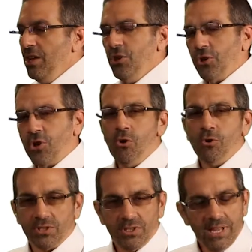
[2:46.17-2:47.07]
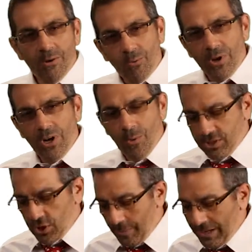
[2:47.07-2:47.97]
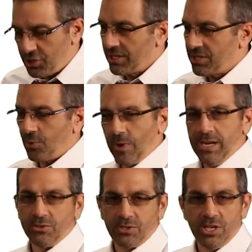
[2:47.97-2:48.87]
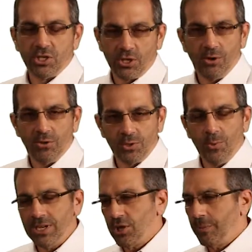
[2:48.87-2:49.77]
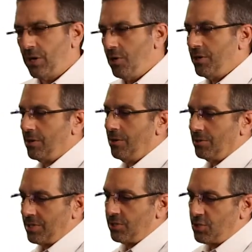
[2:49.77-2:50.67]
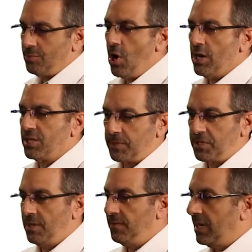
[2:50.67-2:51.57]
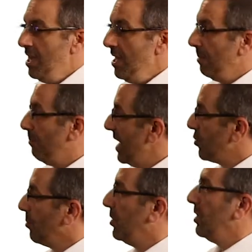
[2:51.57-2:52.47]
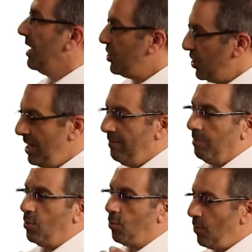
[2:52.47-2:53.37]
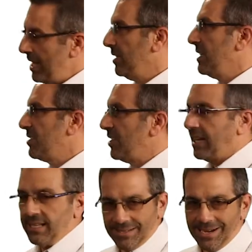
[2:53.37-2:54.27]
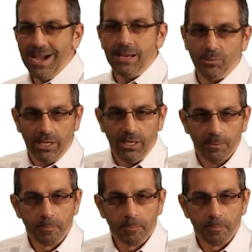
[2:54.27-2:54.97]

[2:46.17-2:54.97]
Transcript: Your goals. Now, we don't want to talk about just the radio station goals. You want to talk about all your goals. They're SMART, specific, measurable, achievable, realistic, and timely.